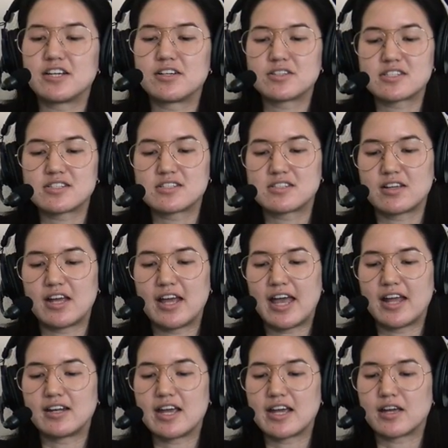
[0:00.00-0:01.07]
notes
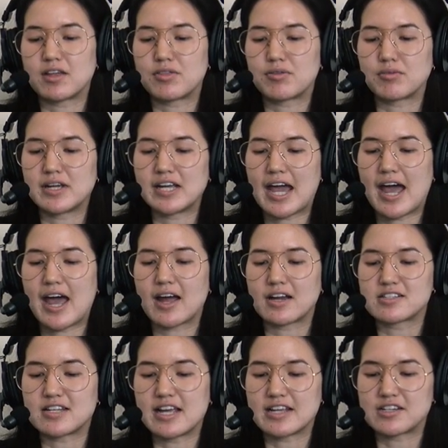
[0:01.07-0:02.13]
and like a three
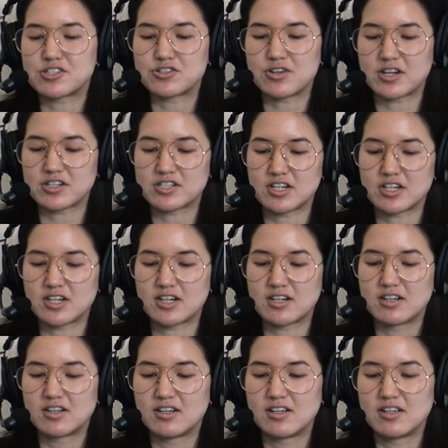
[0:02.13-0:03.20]
act like structure